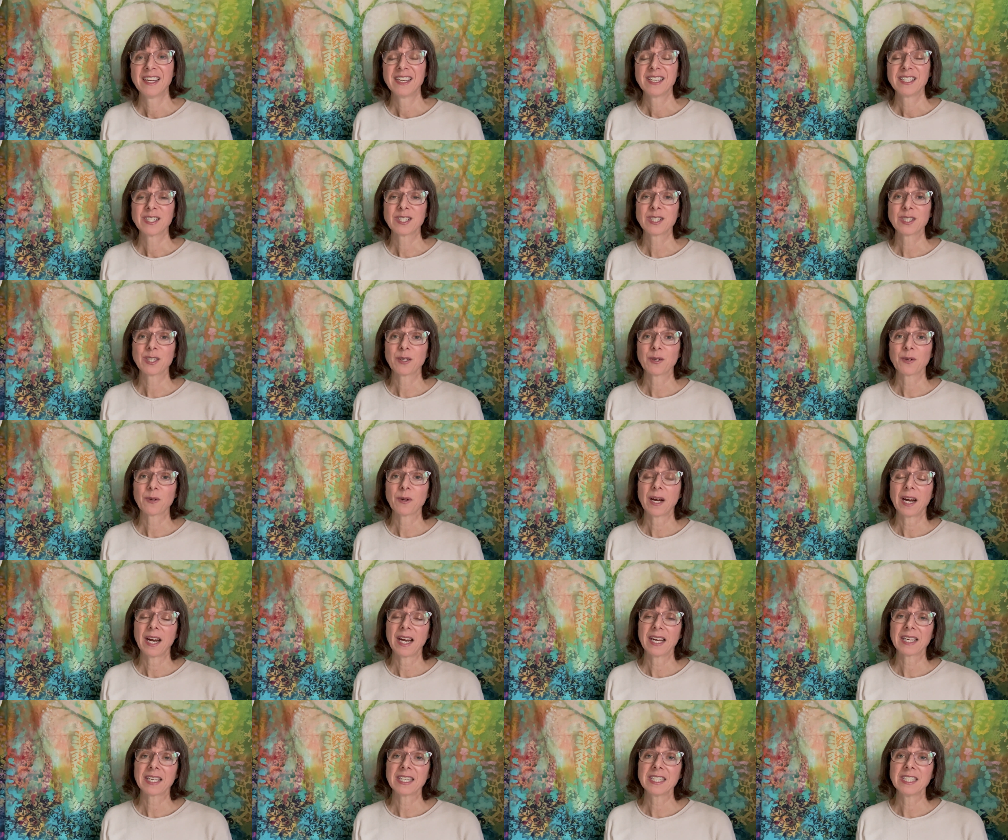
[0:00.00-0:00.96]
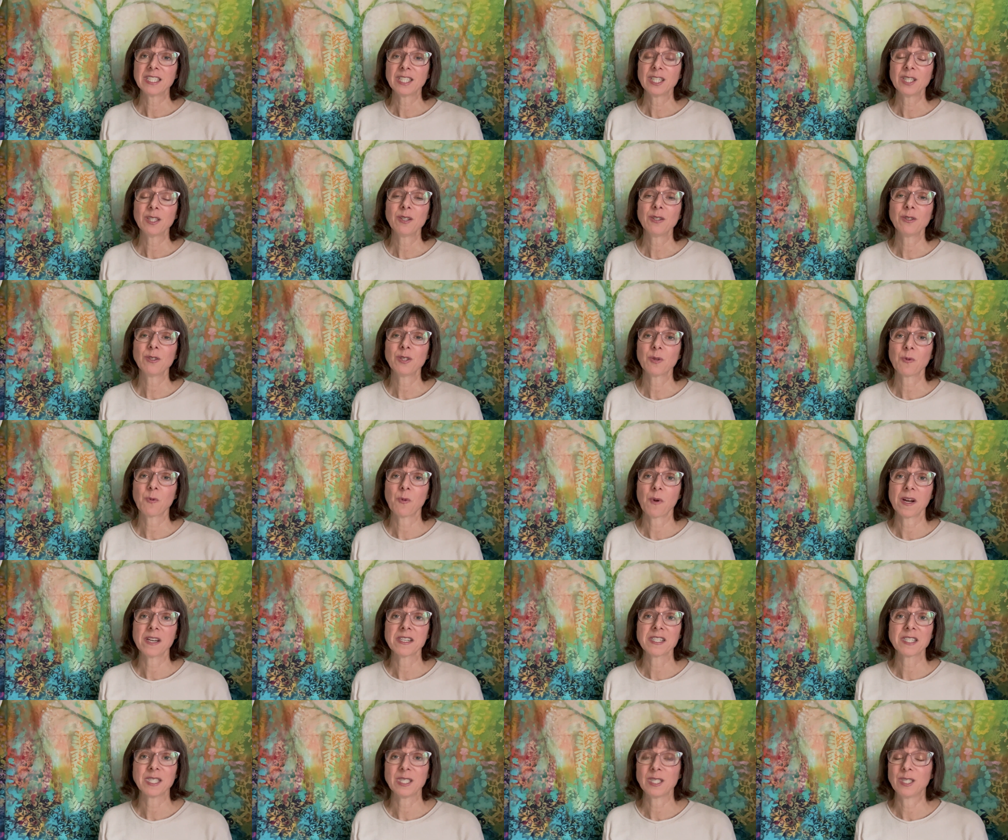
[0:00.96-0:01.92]
So I continue to
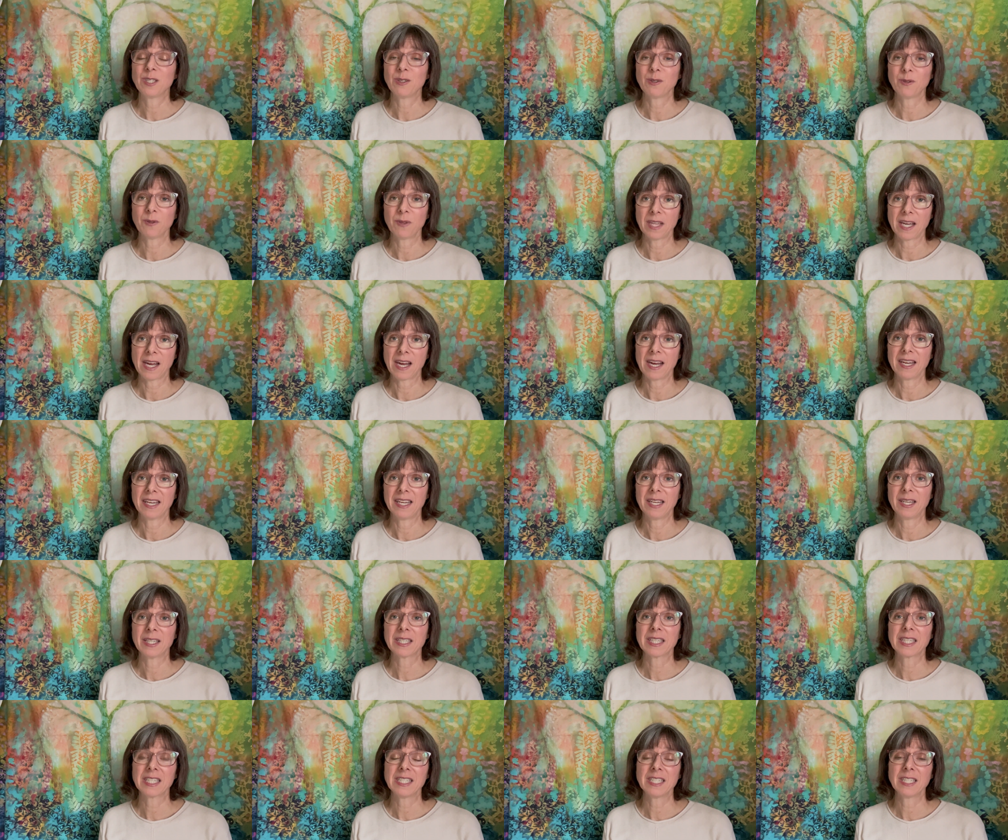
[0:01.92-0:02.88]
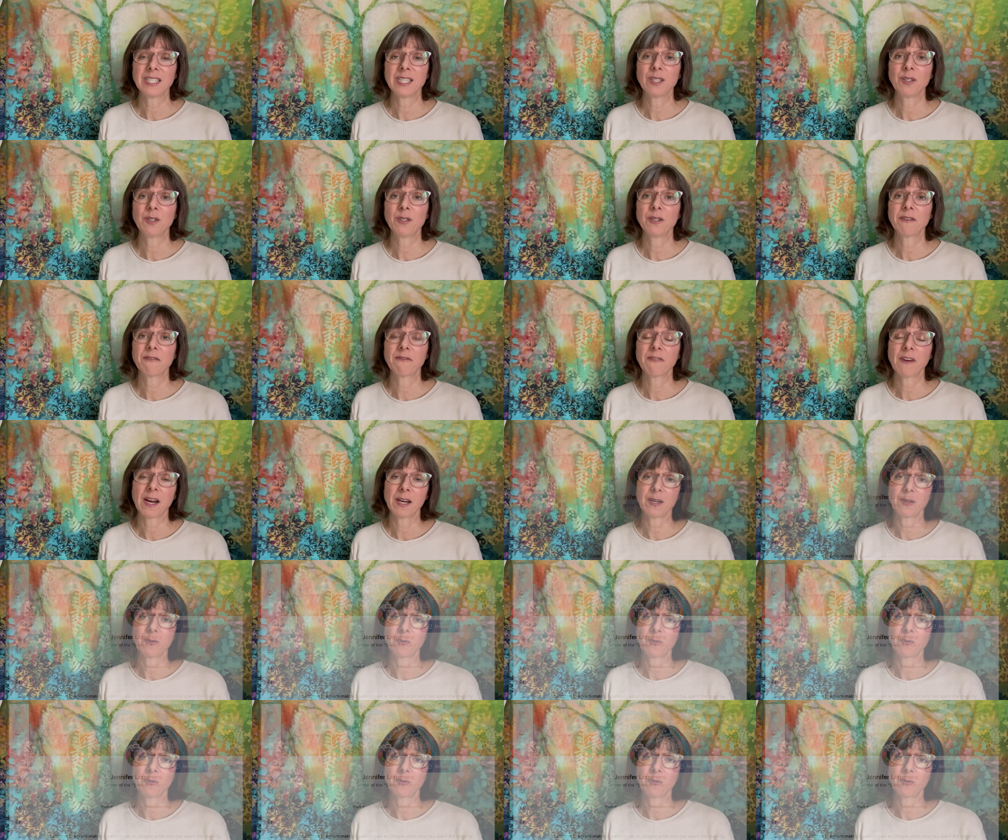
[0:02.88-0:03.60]
want to do that and continue to find